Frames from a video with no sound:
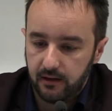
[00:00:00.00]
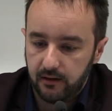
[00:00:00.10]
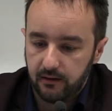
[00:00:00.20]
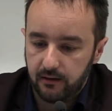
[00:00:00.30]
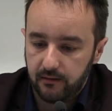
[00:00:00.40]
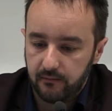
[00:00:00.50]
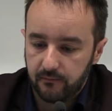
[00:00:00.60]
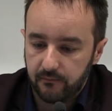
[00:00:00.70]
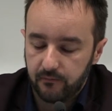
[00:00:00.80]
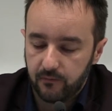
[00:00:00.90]

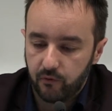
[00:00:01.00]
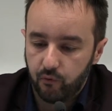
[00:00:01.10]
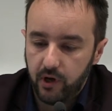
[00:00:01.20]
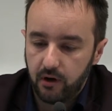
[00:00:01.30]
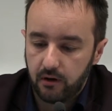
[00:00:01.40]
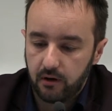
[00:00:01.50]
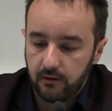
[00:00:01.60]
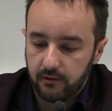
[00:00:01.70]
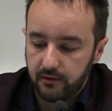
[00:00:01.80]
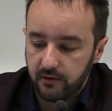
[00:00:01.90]
We
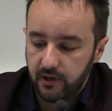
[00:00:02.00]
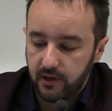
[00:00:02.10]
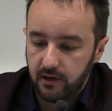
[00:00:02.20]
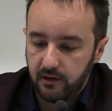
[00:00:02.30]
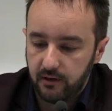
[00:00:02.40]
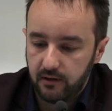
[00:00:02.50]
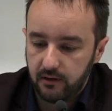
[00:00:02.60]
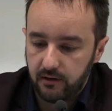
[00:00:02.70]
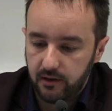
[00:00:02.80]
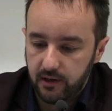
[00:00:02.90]
are
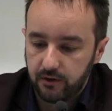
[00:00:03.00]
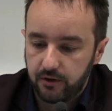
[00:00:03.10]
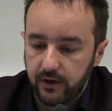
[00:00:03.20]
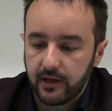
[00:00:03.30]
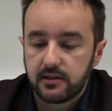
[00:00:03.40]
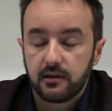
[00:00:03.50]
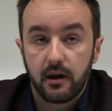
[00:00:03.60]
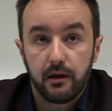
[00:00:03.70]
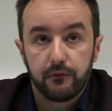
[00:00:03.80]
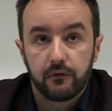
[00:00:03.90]
in a
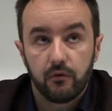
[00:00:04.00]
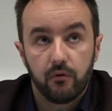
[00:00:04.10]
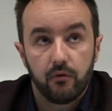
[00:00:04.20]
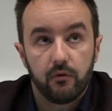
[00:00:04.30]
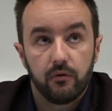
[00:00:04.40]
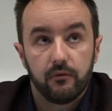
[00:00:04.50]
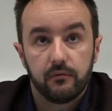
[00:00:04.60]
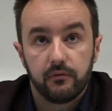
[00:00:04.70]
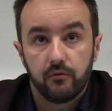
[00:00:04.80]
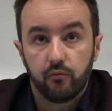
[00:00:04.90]
connecting life.
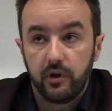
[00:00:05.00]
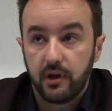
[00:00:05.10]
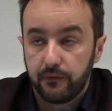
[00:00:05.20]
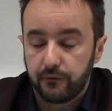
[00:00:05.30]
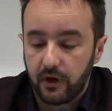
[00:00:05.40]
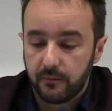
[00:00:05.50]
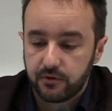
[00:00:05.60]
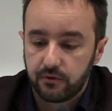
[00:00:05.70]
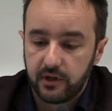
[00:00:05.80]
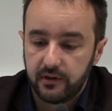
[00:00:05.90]
We have
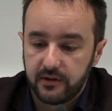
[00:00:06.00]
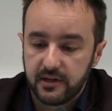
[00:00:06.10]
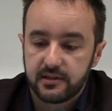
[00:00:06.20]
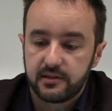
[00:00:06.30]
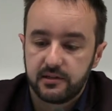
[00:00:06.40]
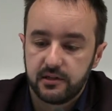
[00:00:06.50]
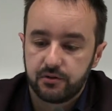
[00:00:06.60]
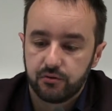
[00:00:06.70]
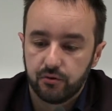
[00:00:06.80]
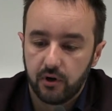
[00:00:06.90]
absolutely the
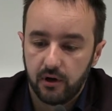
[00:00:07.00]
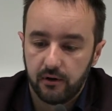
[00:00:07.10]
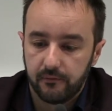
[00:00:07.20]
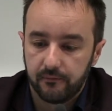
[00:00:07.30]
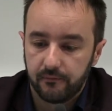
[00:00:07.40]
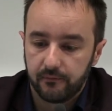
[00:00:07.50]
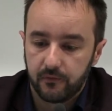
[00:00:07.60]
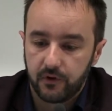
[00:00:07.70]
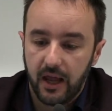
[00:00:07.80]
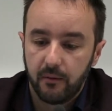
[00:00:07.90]
necessity to
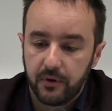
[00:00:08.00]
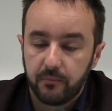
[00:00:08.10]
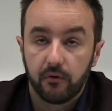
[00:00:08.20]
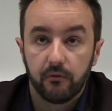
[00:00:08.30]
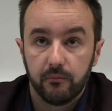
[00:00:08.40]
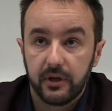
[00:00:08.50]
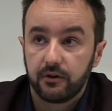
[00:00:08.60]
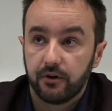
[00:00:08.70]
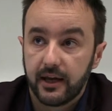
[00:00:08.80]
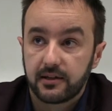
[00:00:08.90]
help people
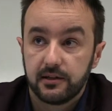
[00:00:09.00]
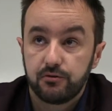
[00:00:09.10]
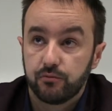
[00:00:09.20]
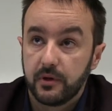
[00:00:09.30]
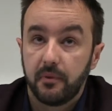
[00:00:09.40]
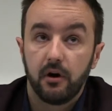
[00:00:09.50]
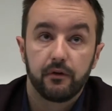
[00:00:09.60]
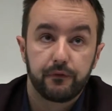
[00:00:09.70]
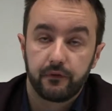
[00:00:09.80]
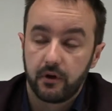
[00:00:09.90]
being connected, to be
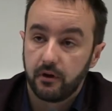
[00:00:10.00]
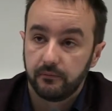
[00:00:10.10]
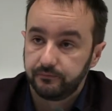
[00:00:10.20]
part of